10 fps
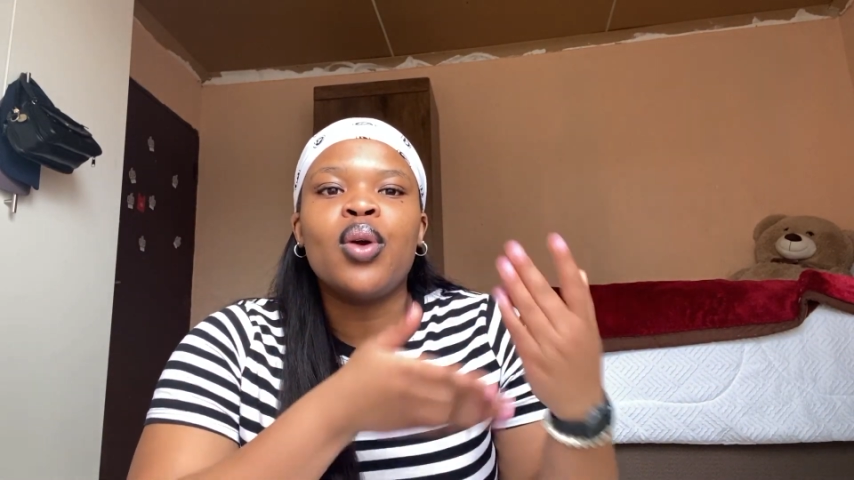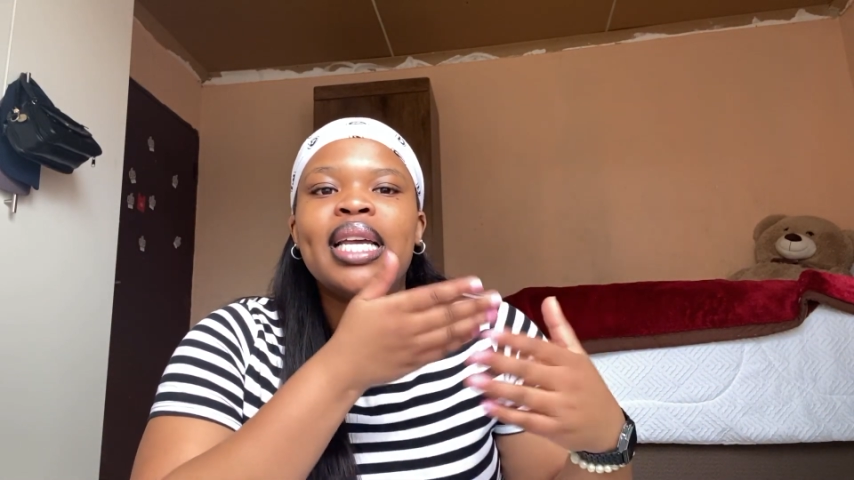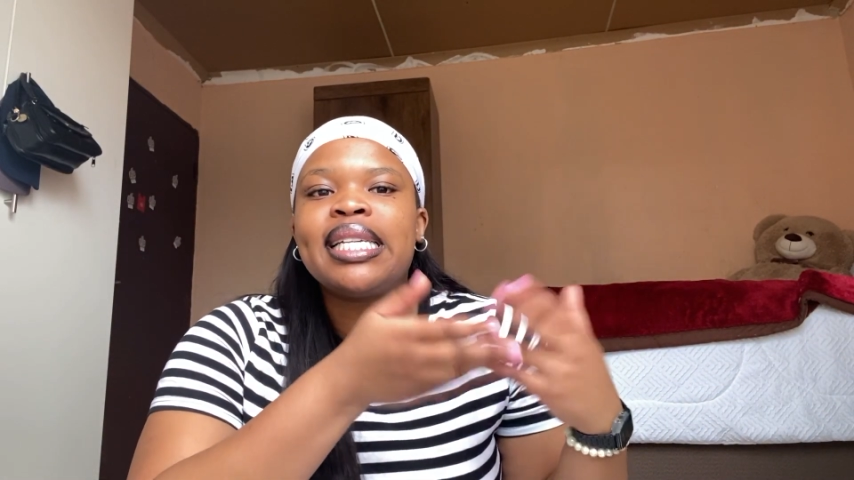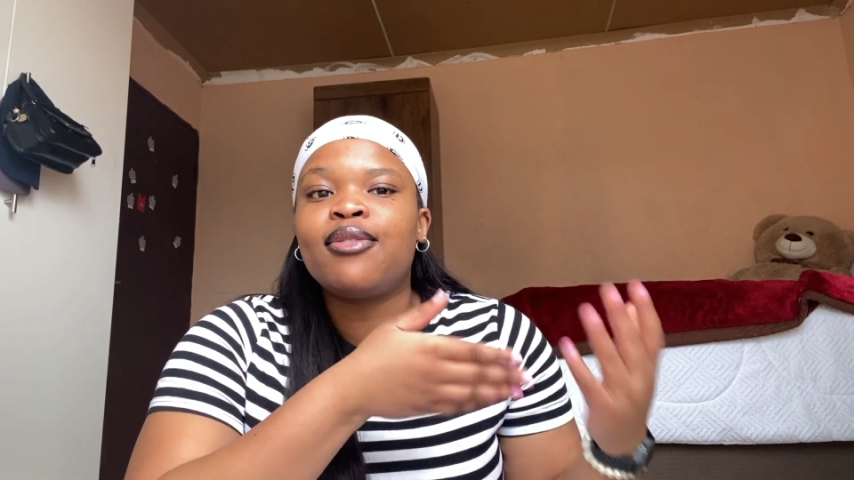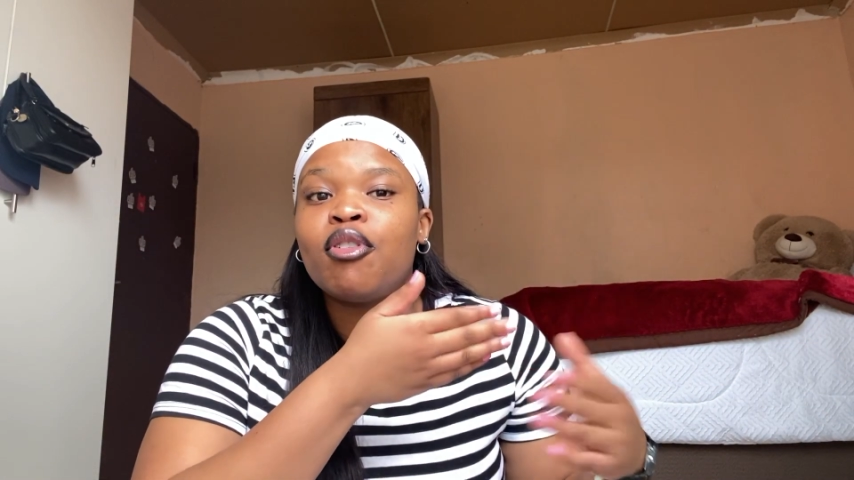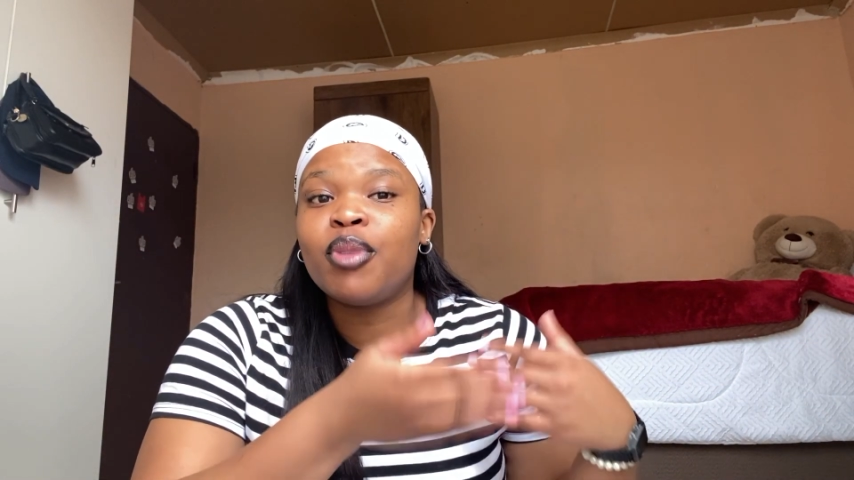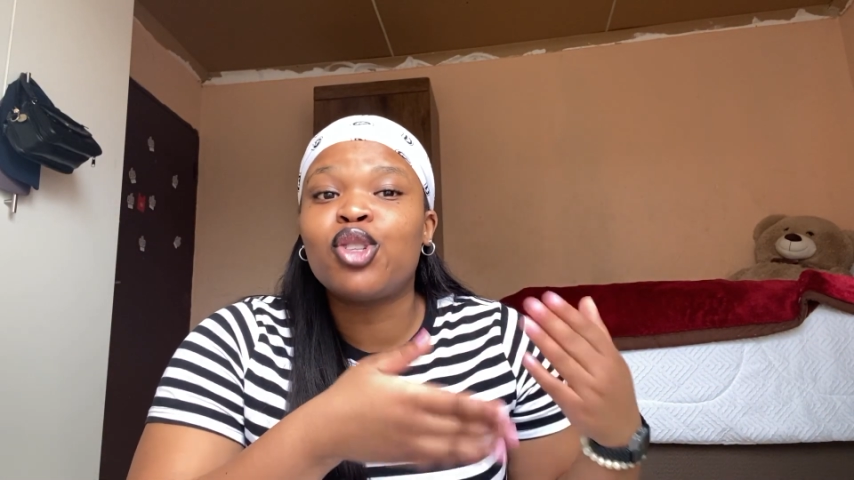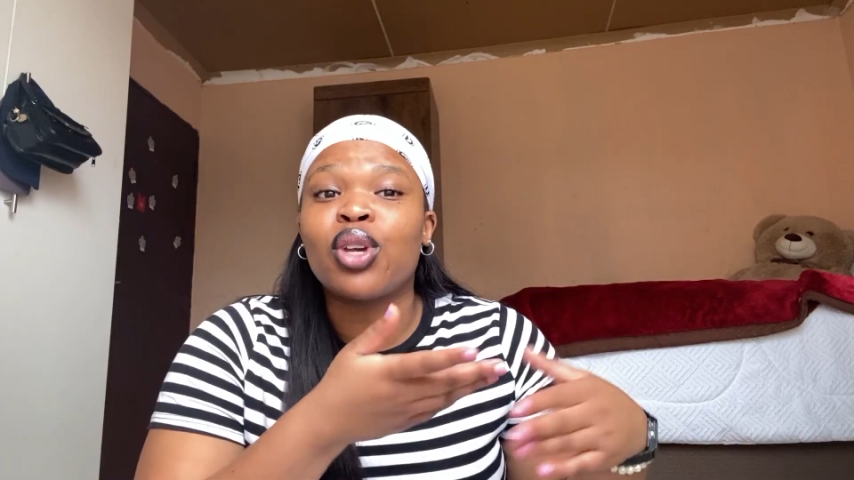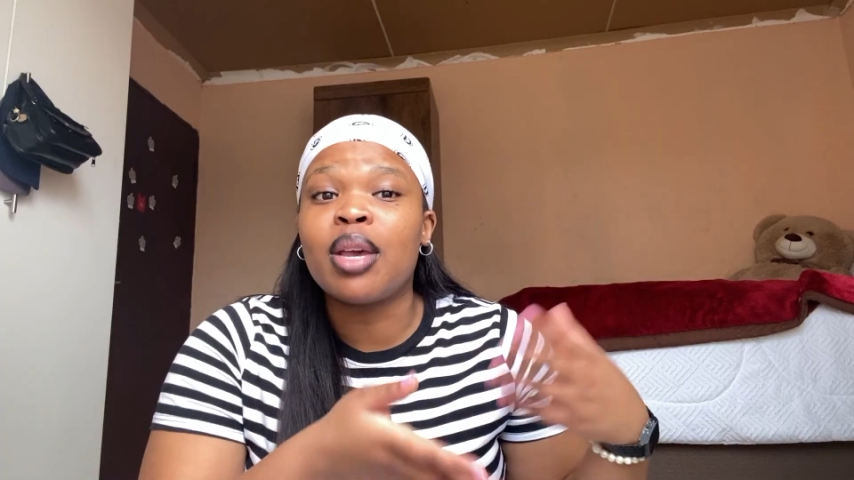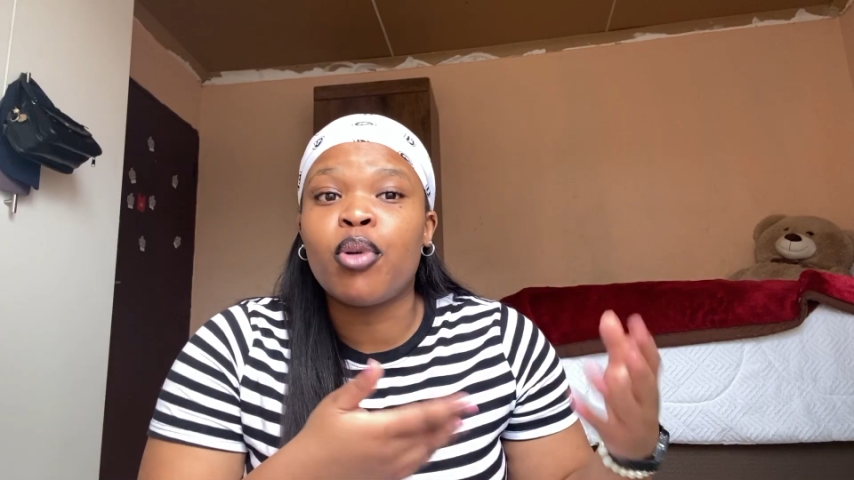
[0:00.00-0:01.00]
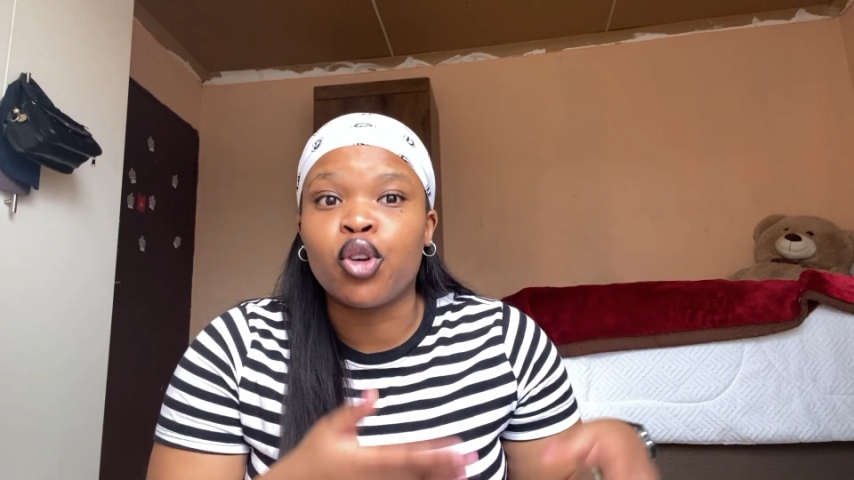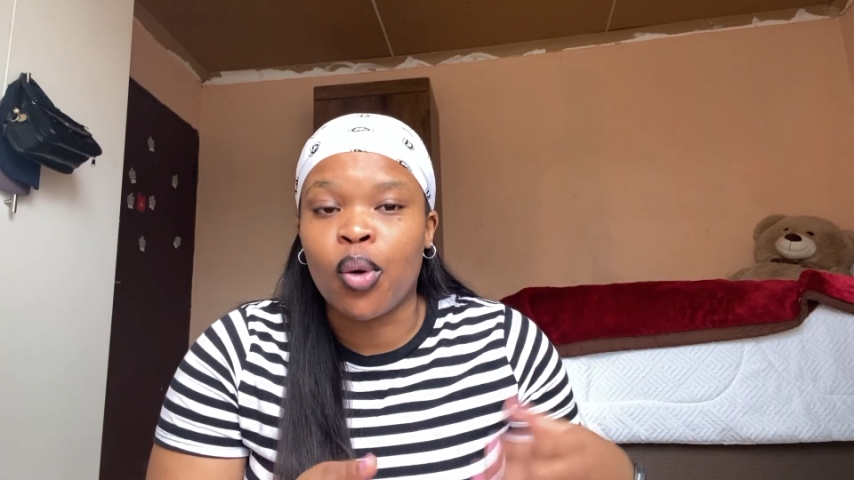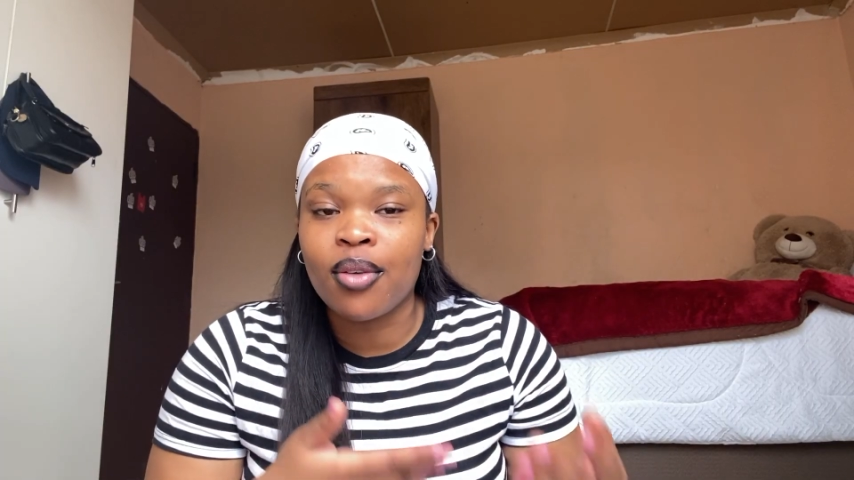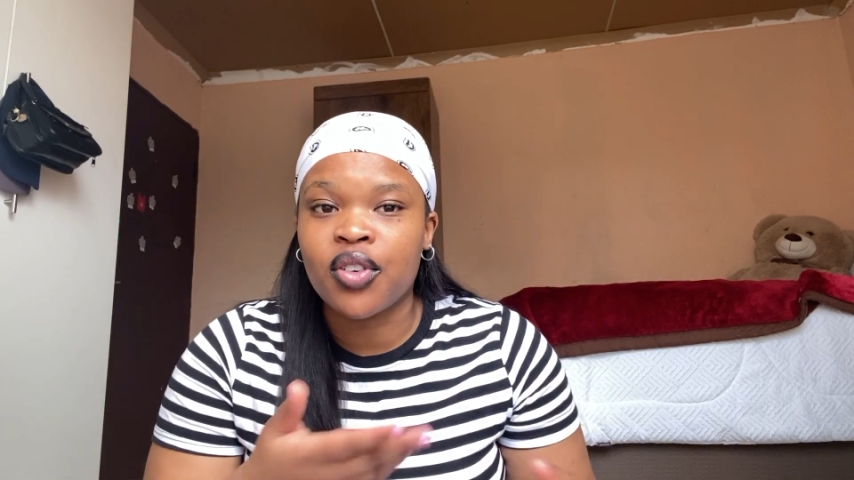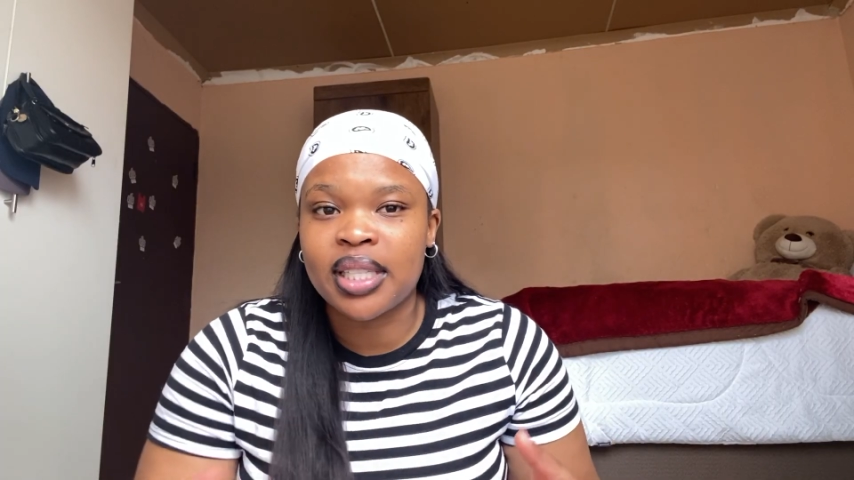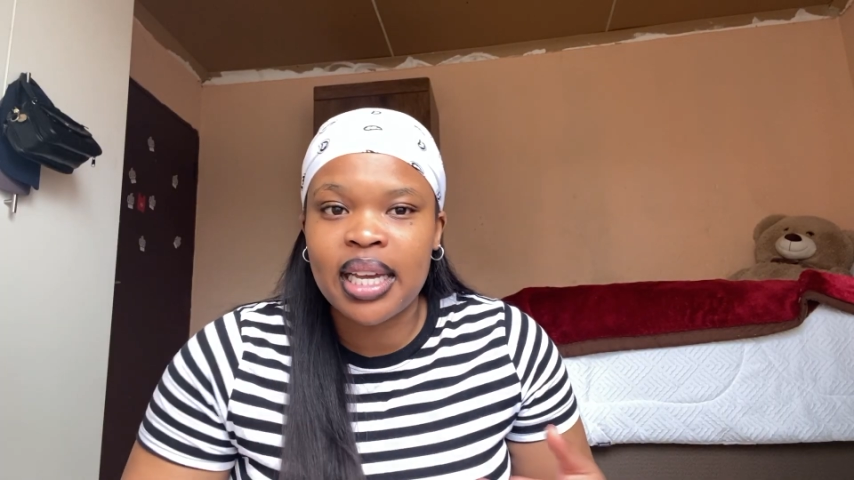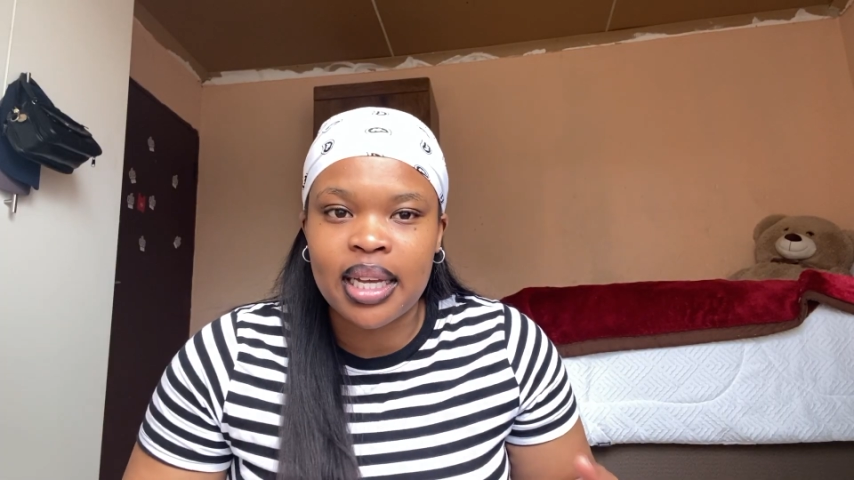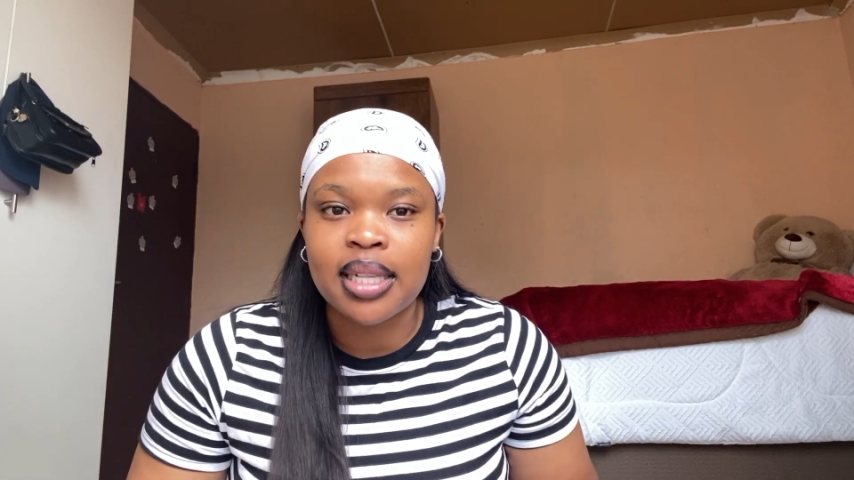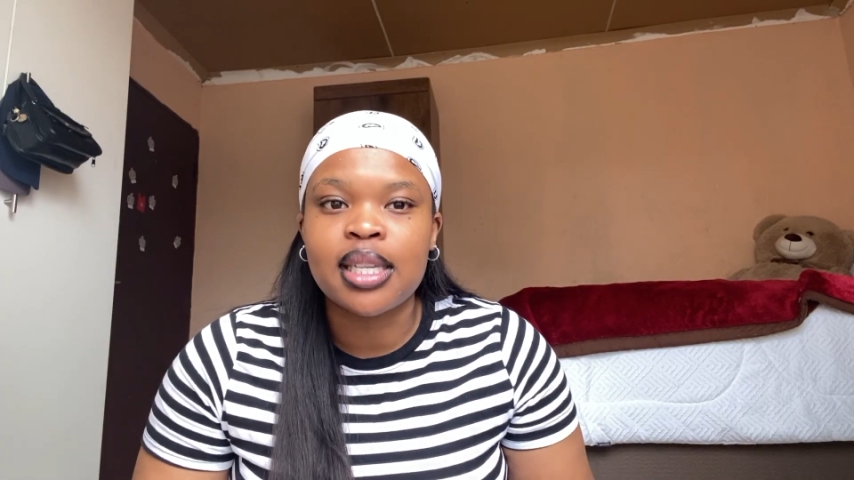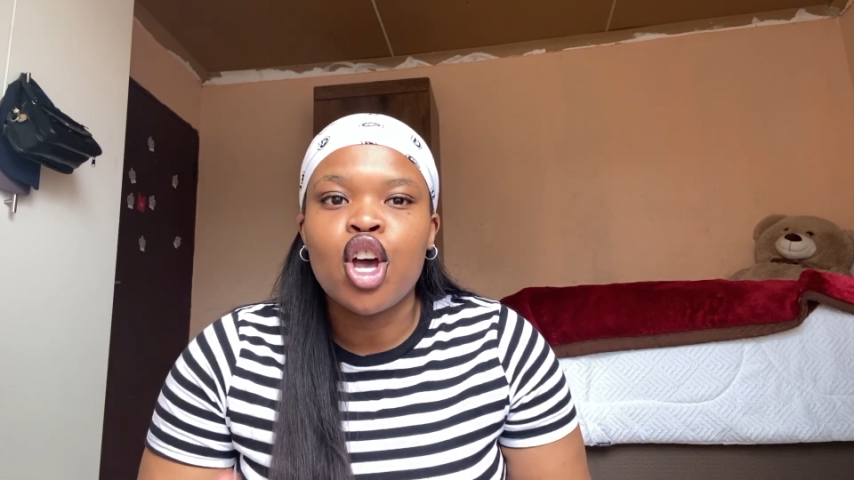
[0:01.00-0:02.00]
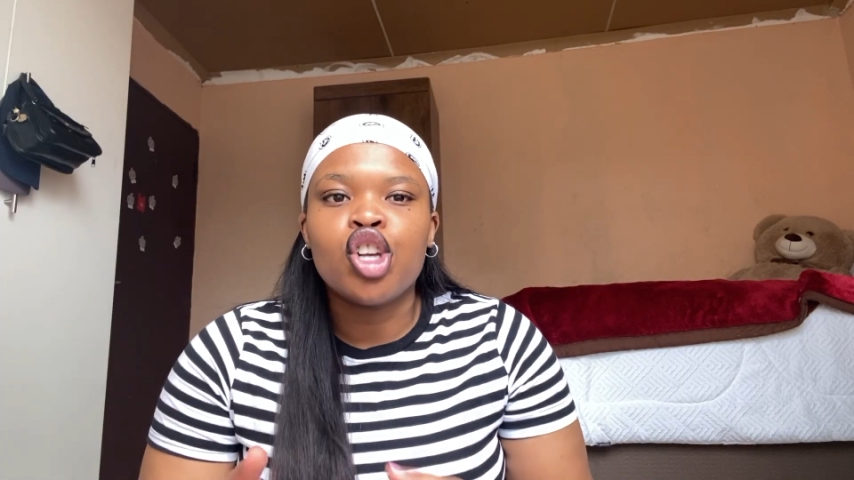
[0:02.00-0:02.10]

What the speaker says: easy for me to keep on going for seconds.